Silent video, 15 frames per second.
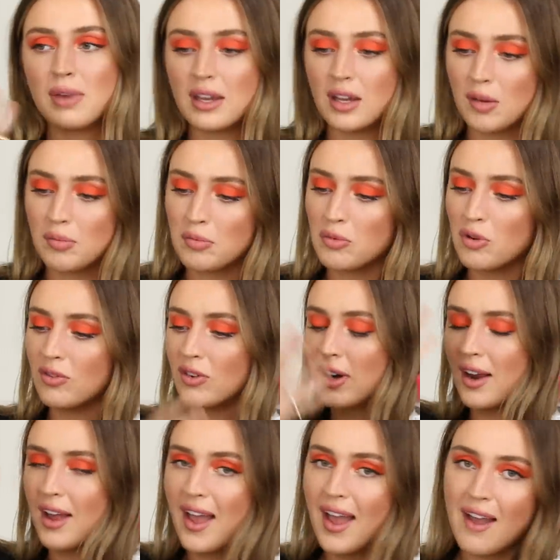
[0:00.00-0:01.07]
makeup
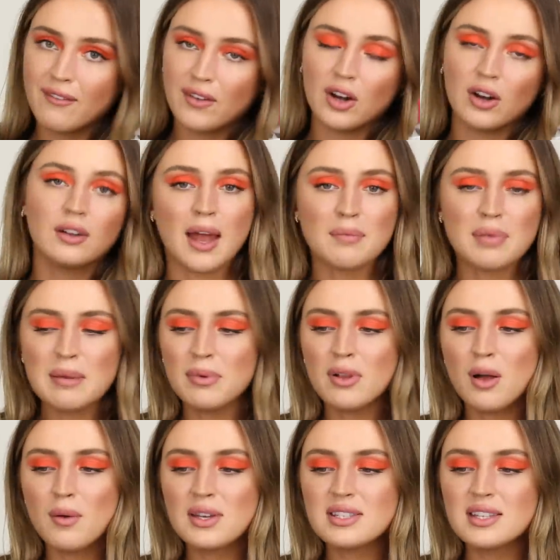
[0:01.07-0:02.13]
remover ever. And people
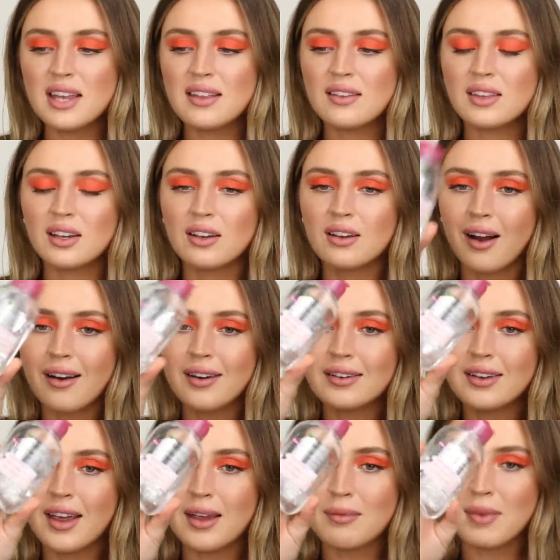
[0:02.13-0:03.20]
always say that the
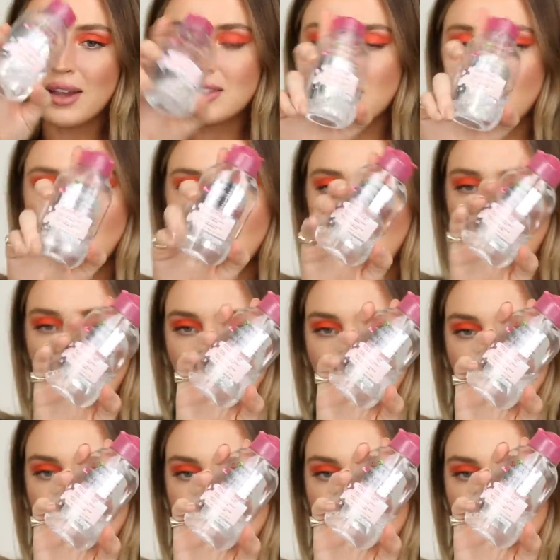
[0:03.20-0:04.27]
Garnier Micellar Water
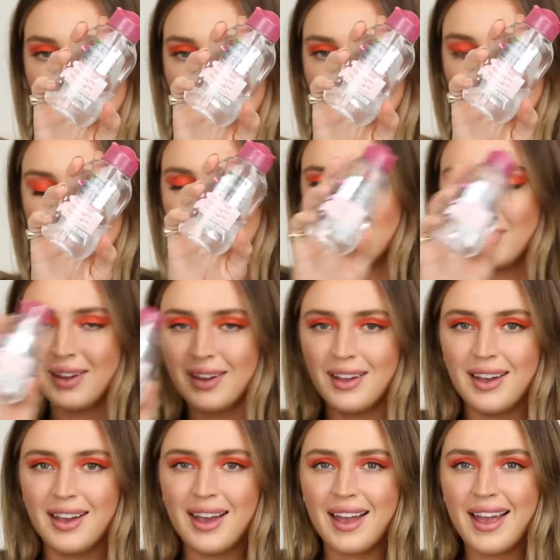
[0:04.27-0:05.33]
is a dupe,
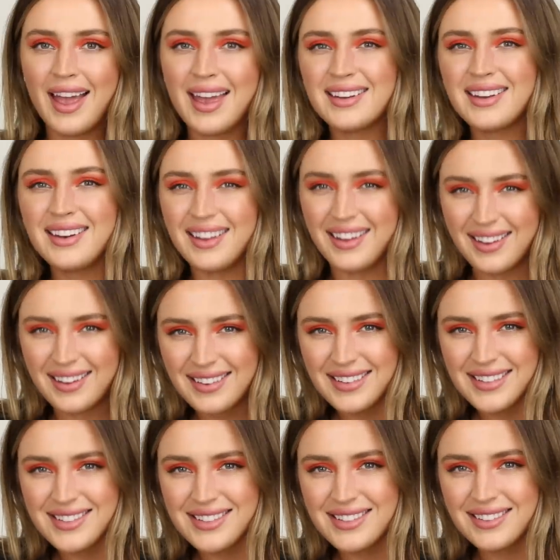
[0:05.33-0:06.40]
and it
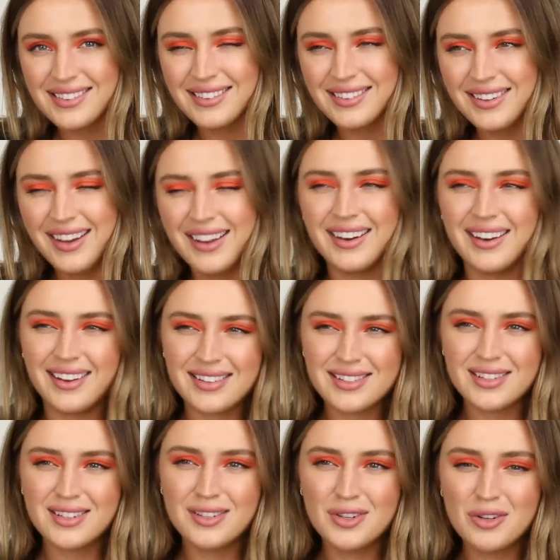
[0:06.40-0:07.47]
is. It
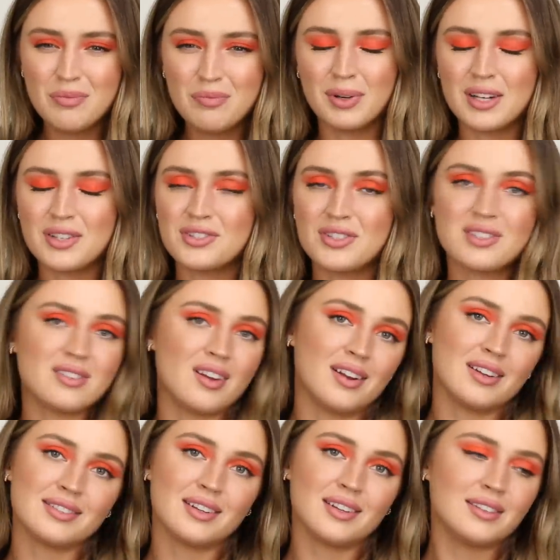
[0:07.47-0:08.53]
is a dupe, but it's just
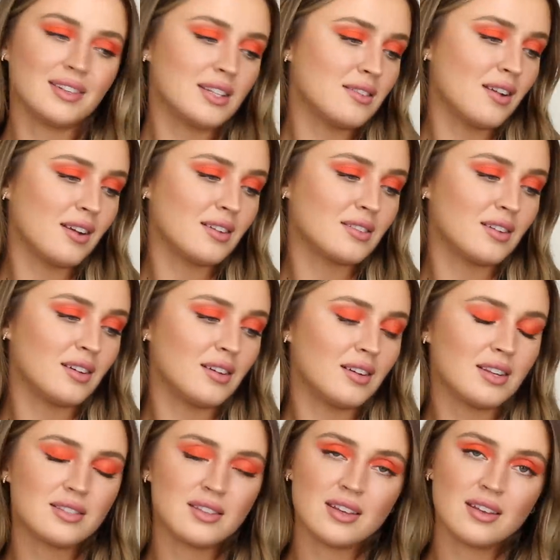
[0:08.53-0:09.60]
not as good. It's not as good
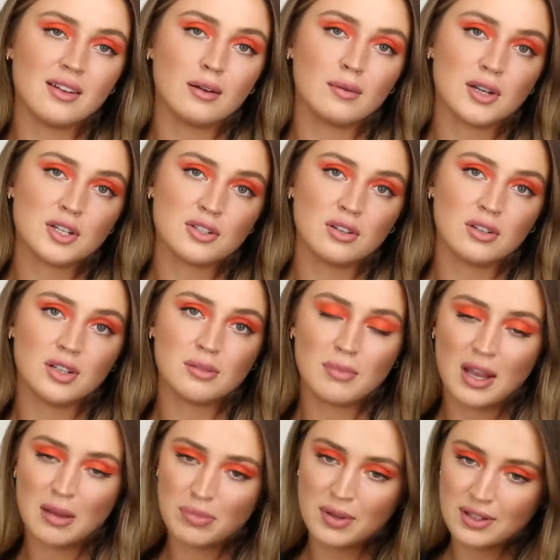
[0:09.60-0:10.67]
as the original in
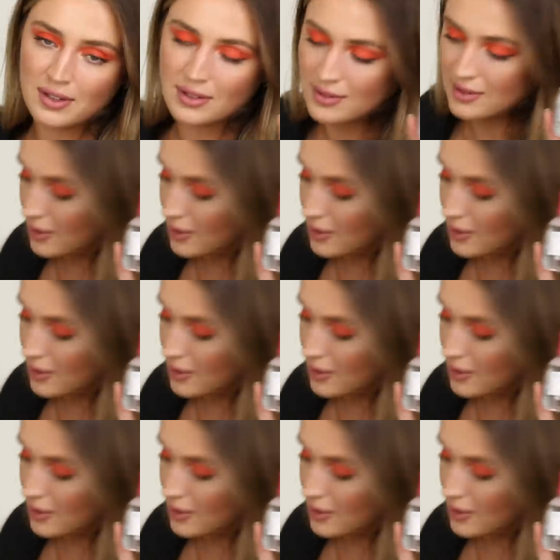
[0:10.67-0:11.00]
my opinion,